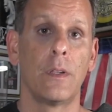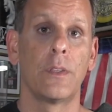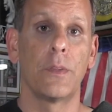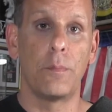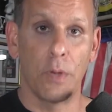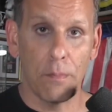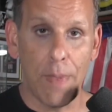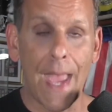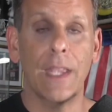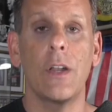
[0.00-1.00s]
to put him
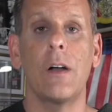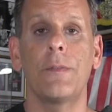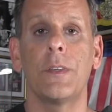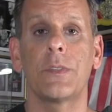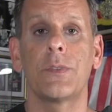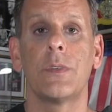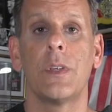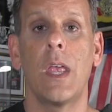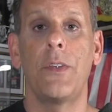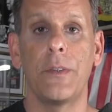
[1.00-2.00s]
back in office
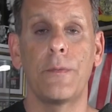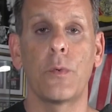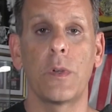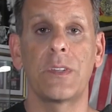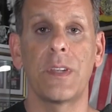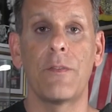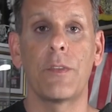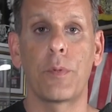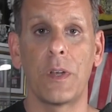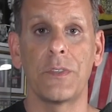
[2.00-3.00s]
as the
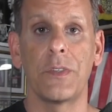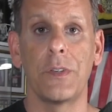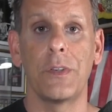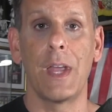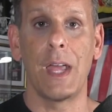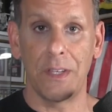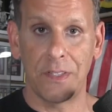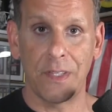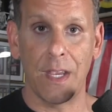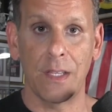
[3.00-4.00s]
47th president of the United
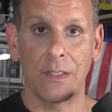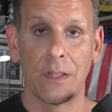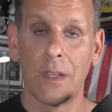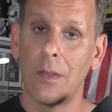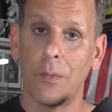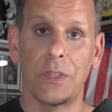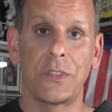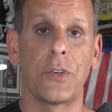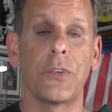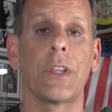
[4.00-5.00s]
States. Well, he
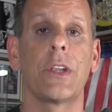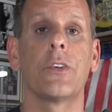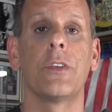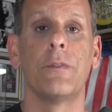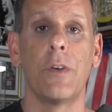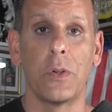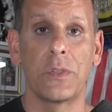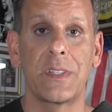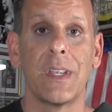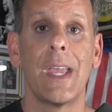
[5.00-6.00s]
certainly earned the
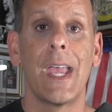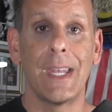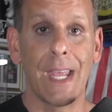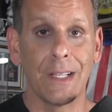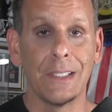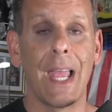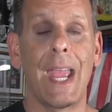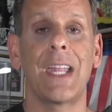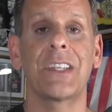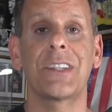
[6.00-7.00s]
votes, and he had a
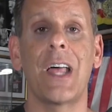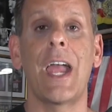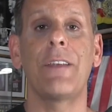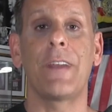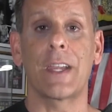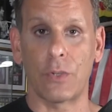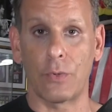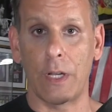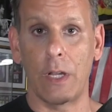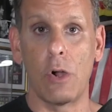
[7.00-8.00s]
landslide
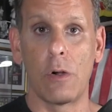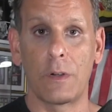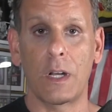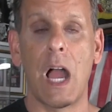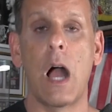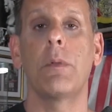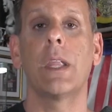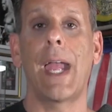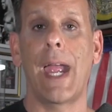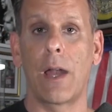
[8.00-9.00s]
victory over
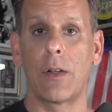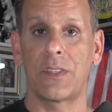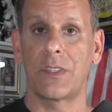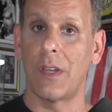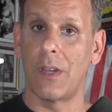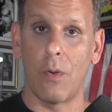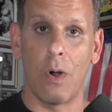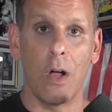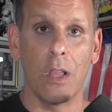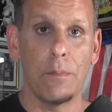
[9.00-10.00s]
Kamala Harris. You know
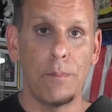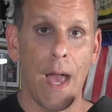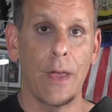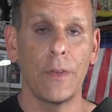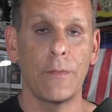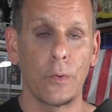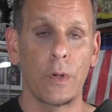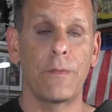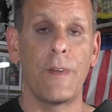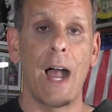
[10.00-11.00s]
all about it.
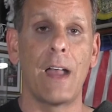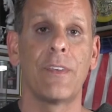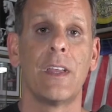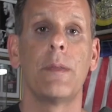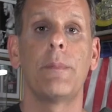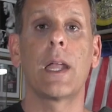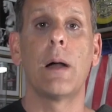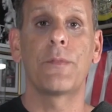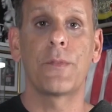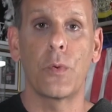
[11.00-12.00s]
45
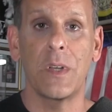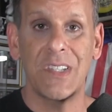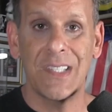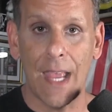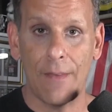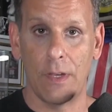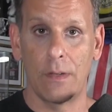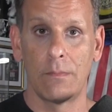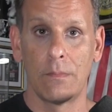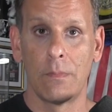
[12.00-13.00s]
becomes 47.
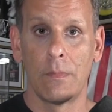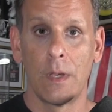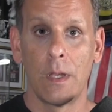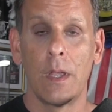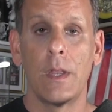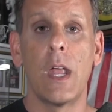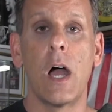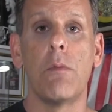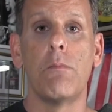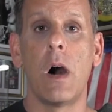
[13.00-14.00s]

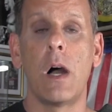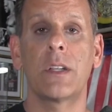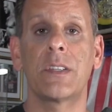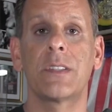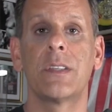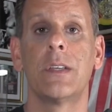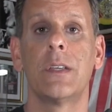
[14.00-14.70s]
Now, amongst